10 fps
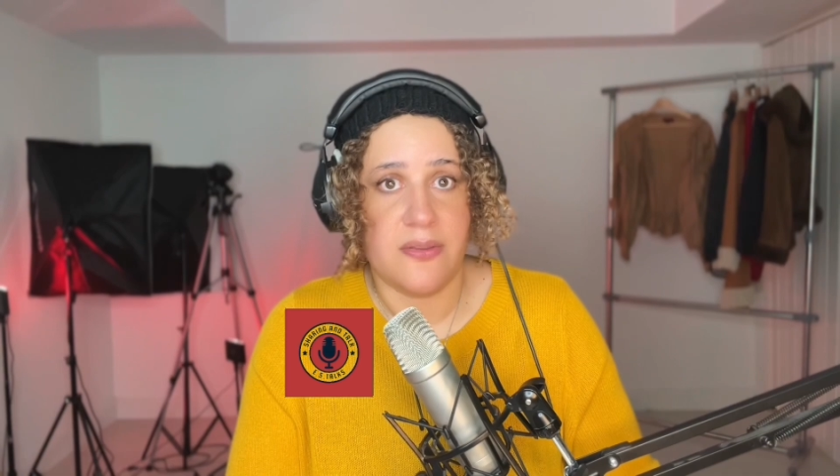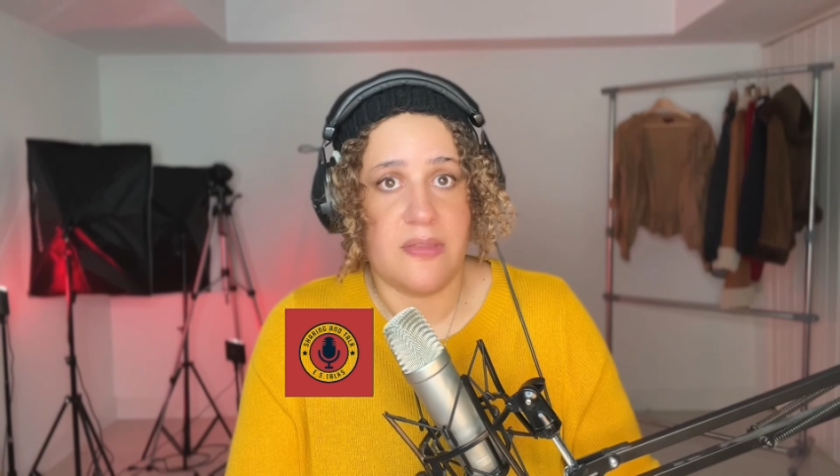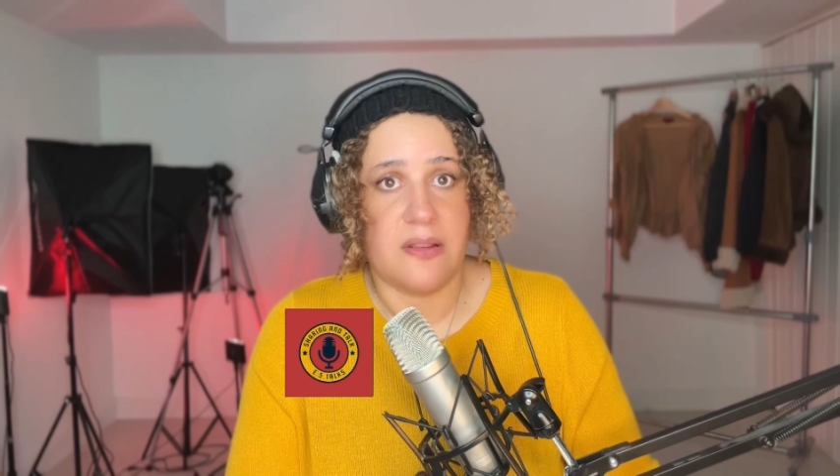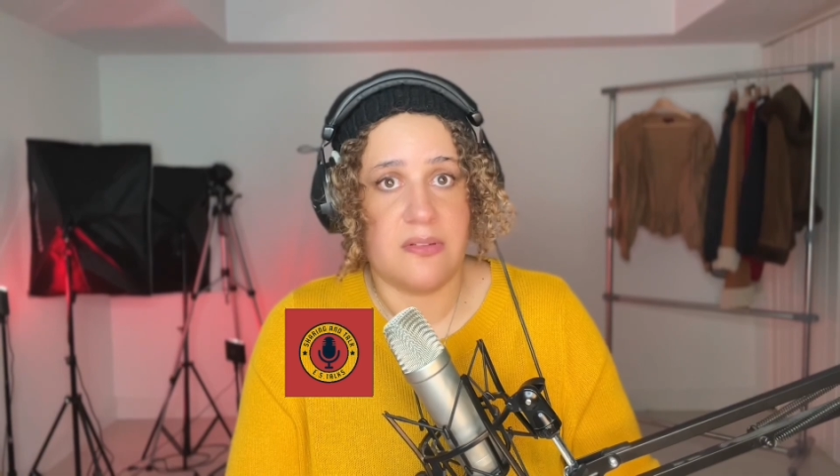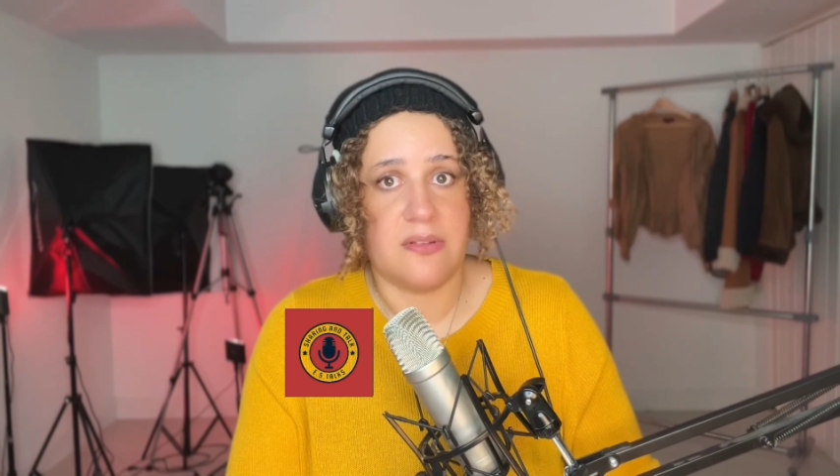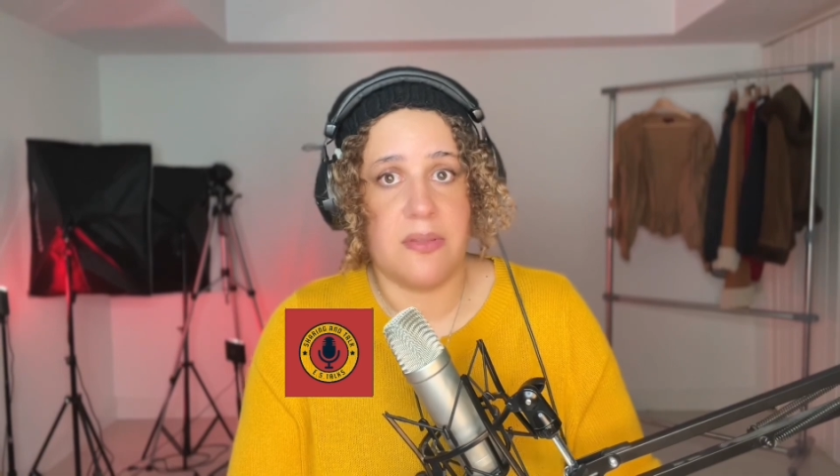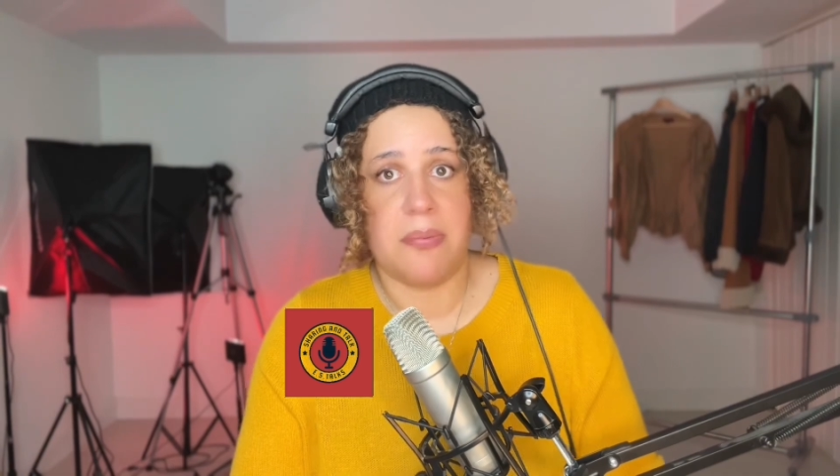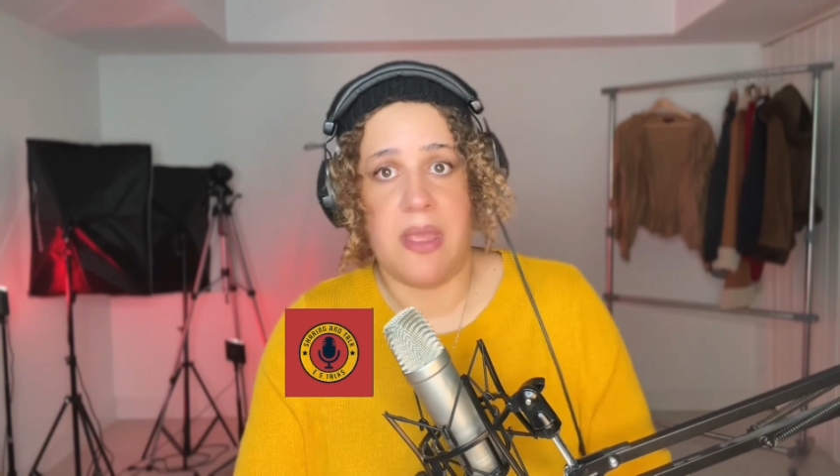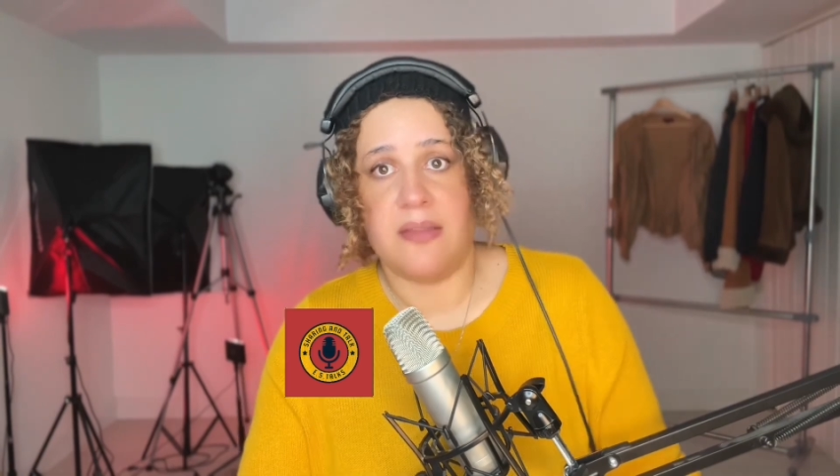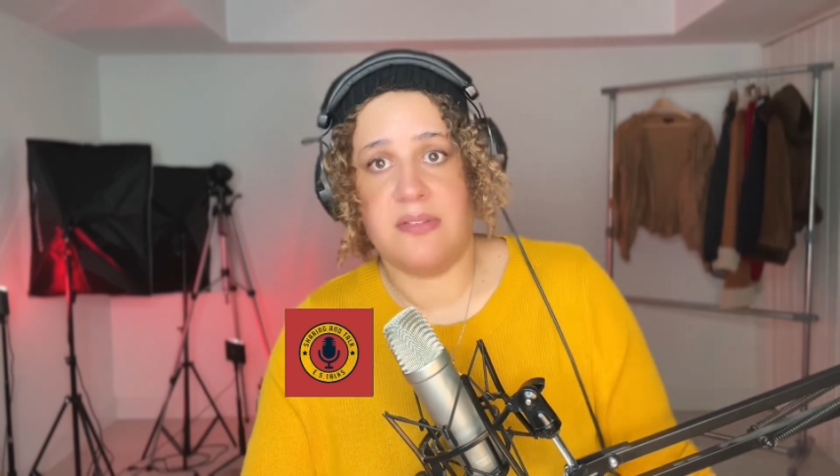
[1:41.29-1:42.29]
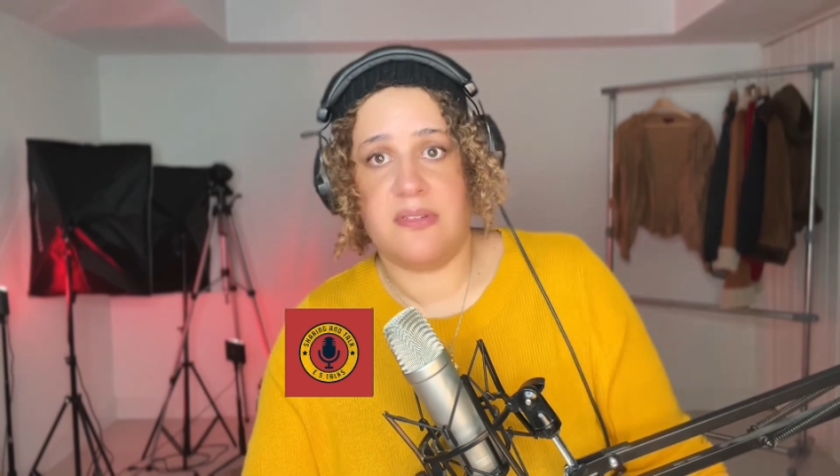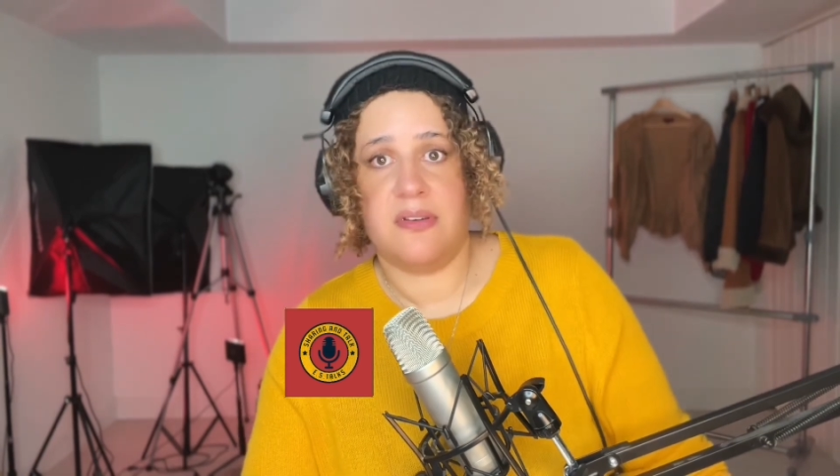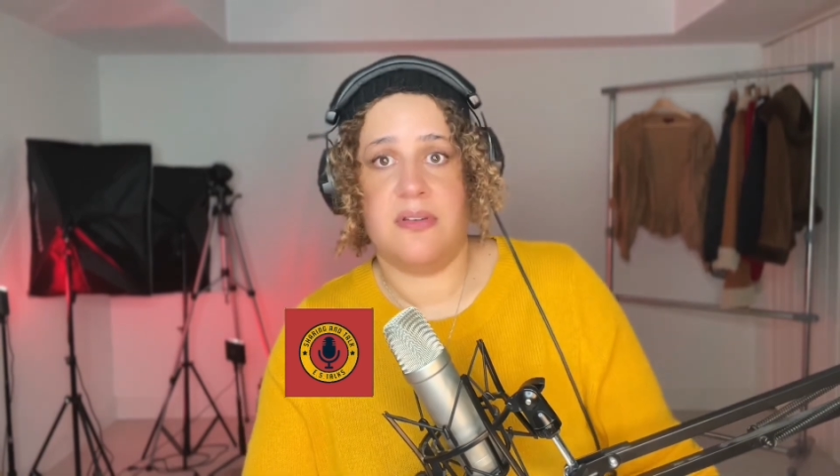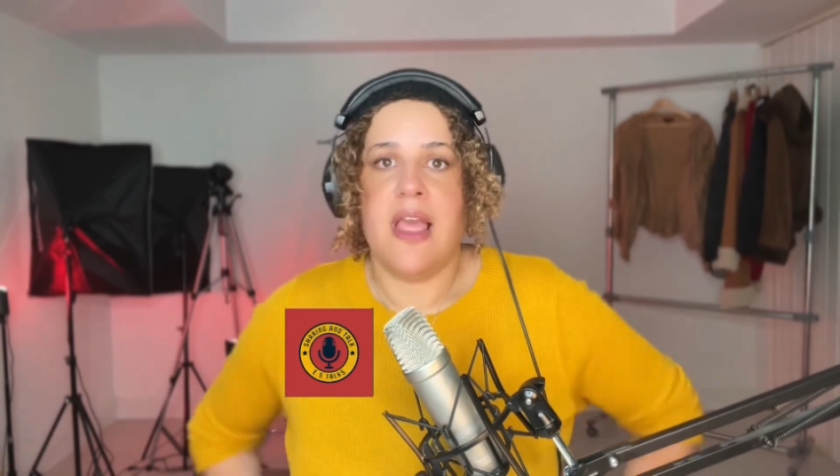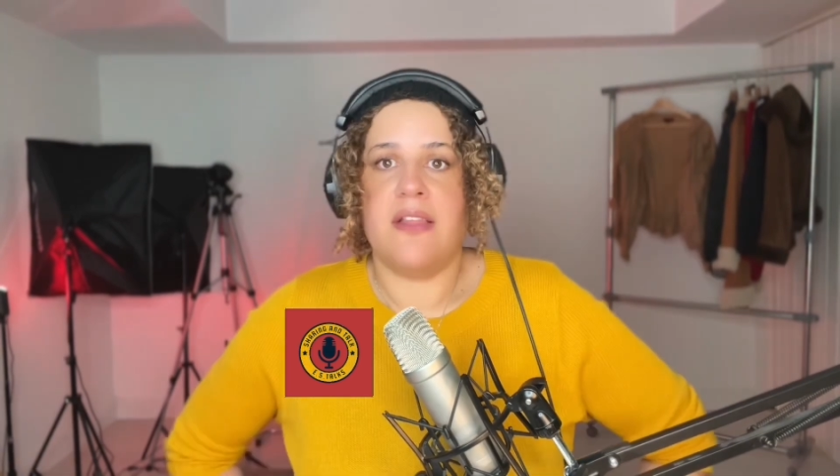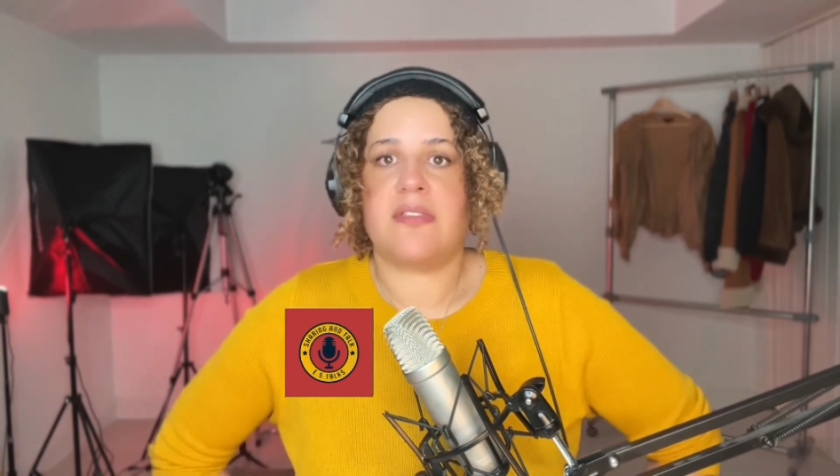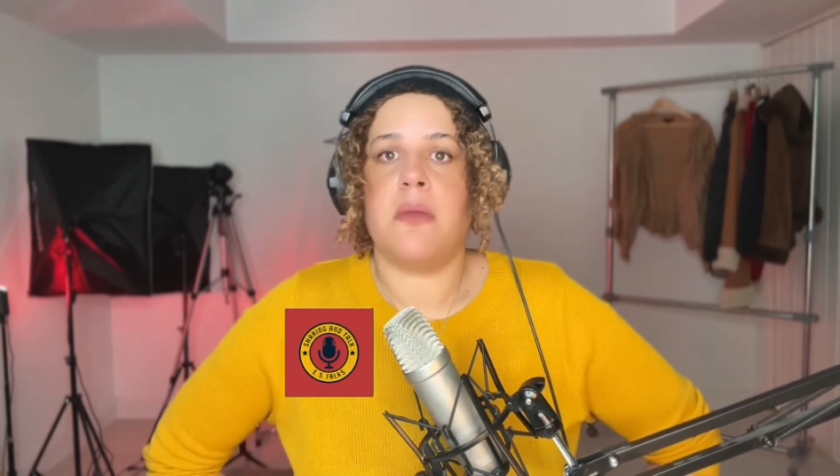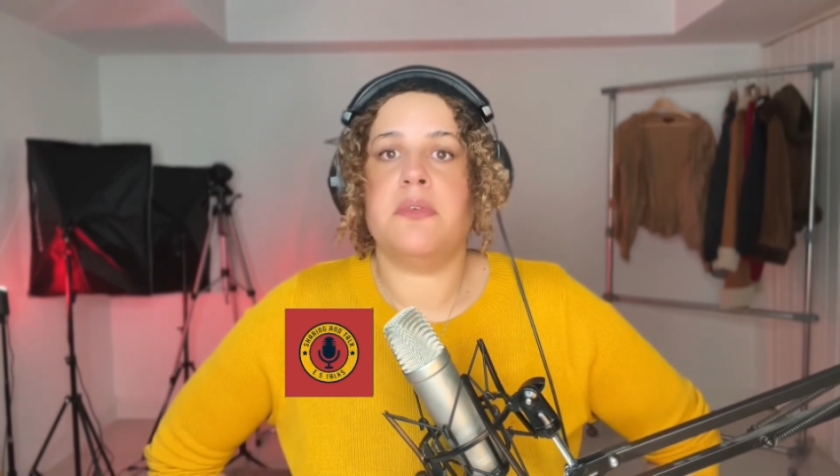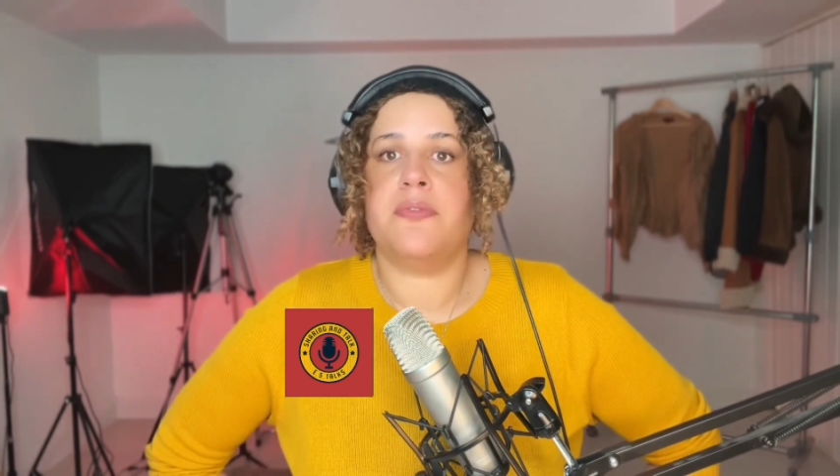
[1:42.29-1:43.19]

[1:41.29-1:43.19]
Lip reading: of things in the past, has come to